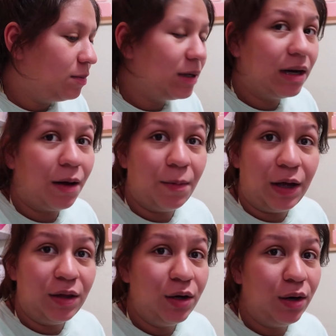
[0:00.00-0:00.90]
up saying, I'll buy
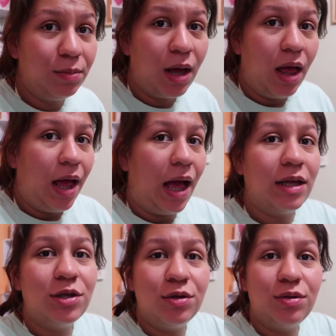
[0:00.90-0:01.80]
you the crib,
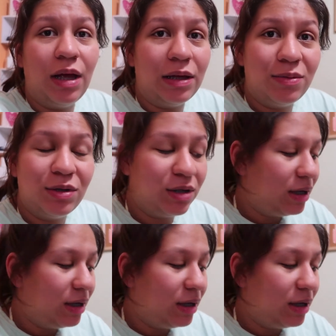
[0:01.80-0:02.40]
and so that's what she